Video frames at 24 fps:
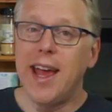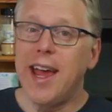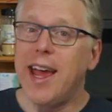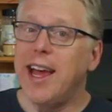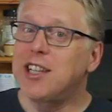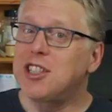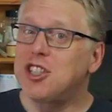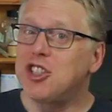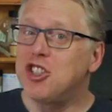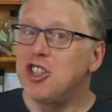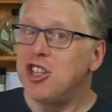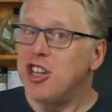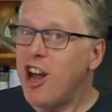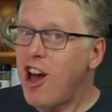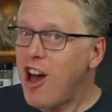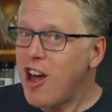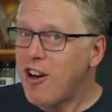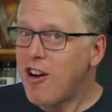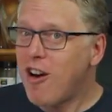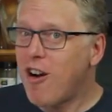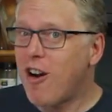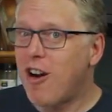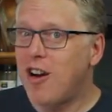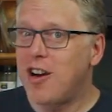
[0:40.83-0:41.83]
It's
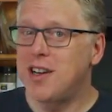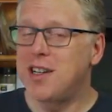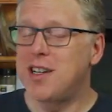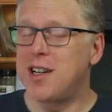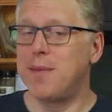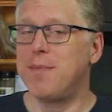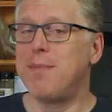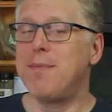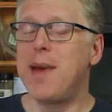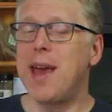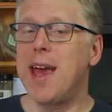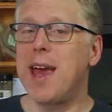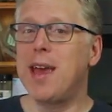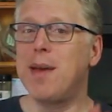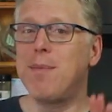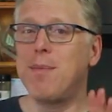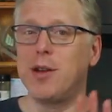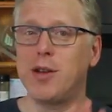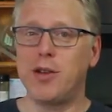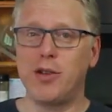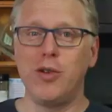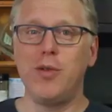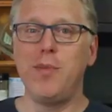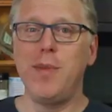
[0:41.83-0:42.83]
not hard to make,
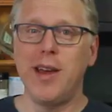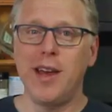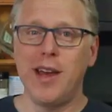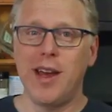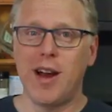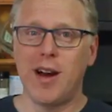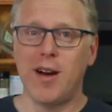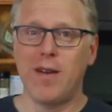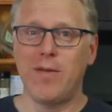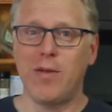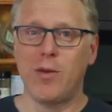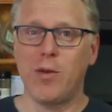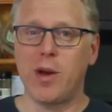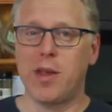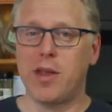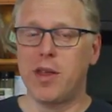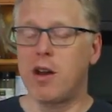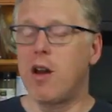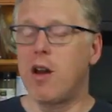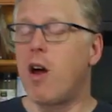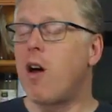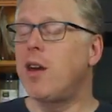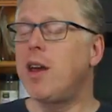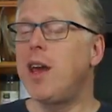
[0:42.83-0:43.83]
but do be careful with
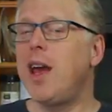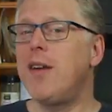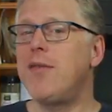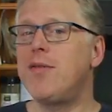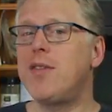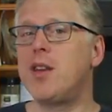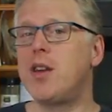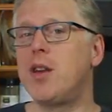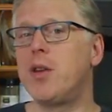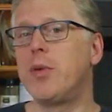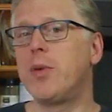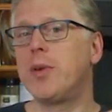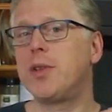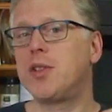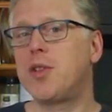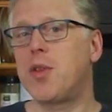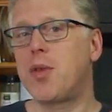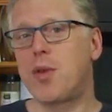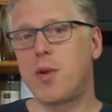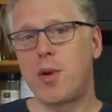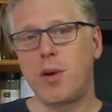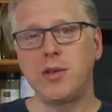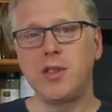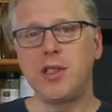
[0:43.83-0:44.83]
it. All you have to do is
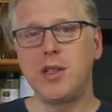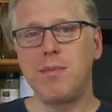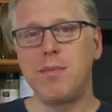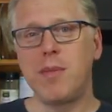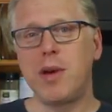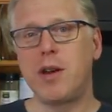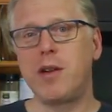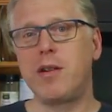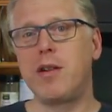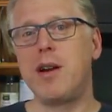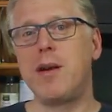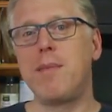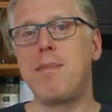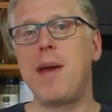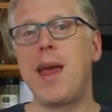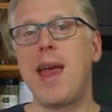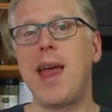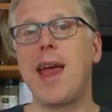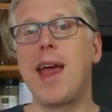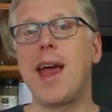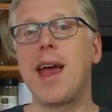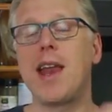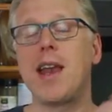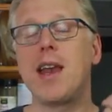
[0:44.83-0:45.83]
throw some butter in a
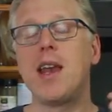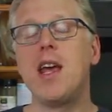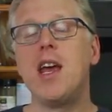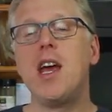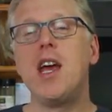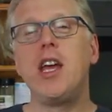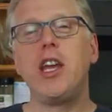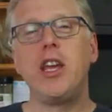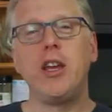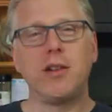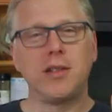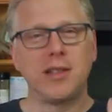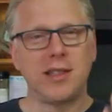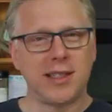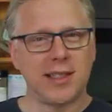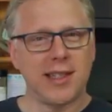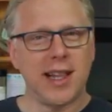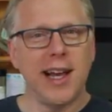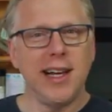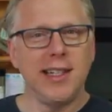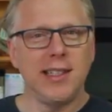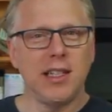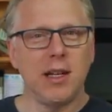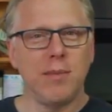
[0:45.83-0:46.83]
pan, you'll
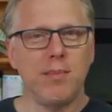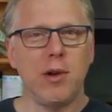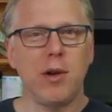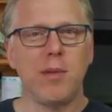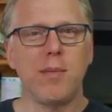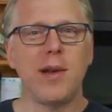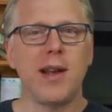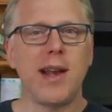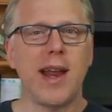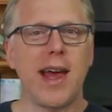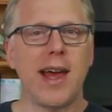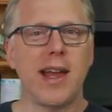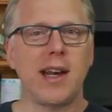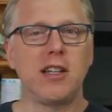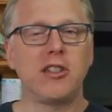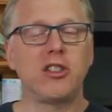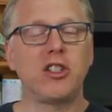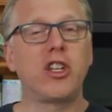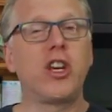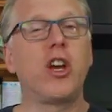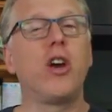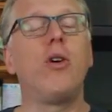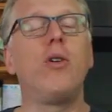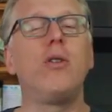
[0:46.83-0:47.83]
slice up your
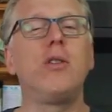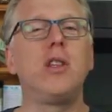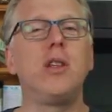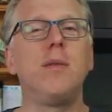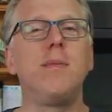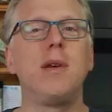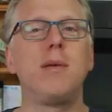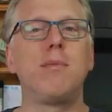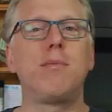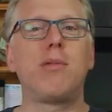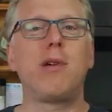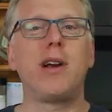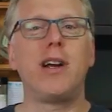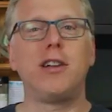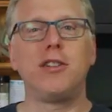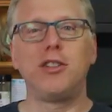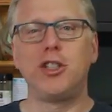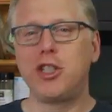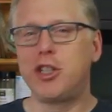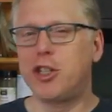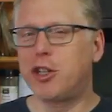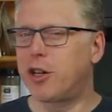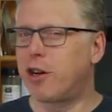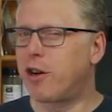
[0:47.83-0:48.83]
bananas, coat them in brown
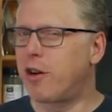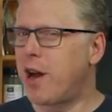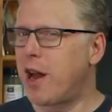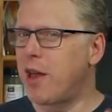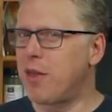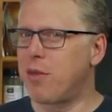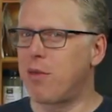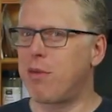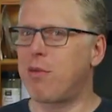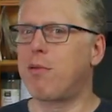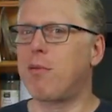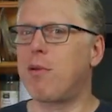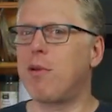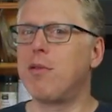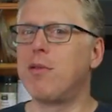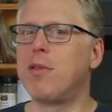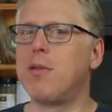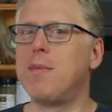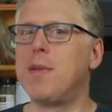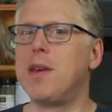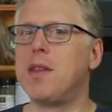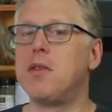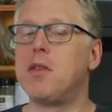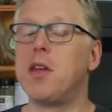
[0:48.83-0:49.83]
sugar, and throw
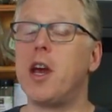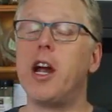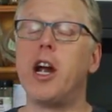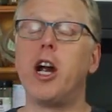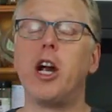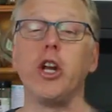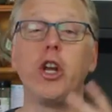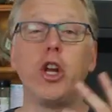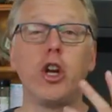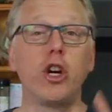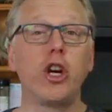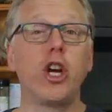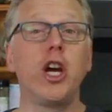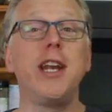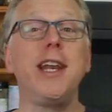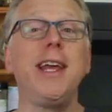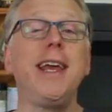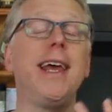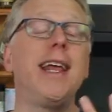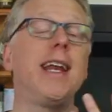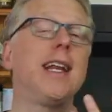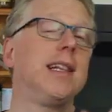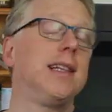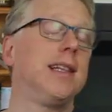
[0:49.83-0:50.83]
them in there. You're gonna
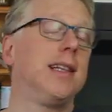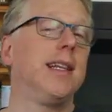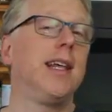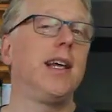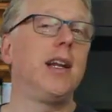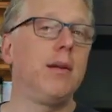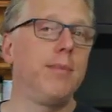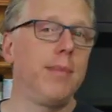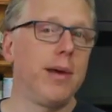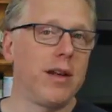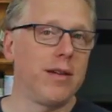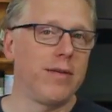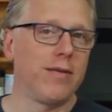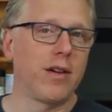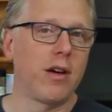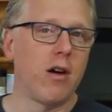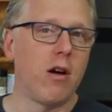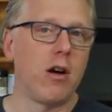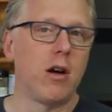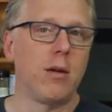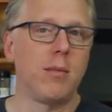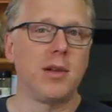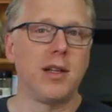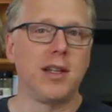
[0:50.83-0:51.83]
get a little bit of a
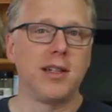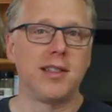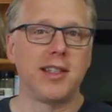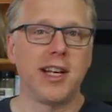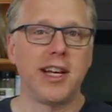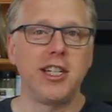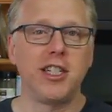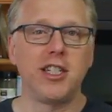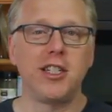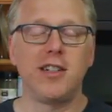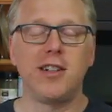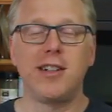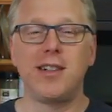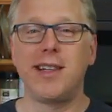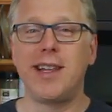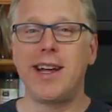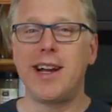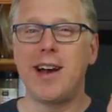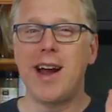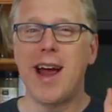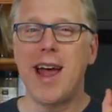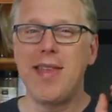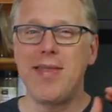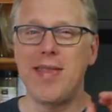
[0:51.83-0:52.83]
caramelization on
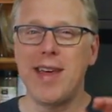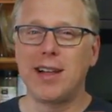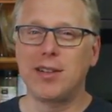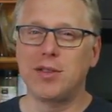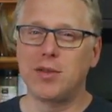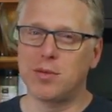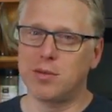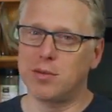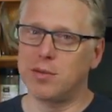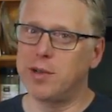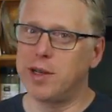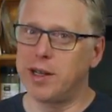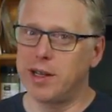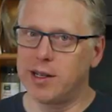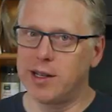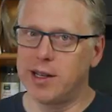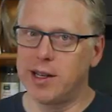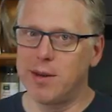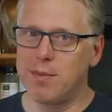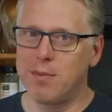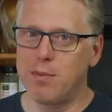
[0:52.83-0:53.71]
there, and that's really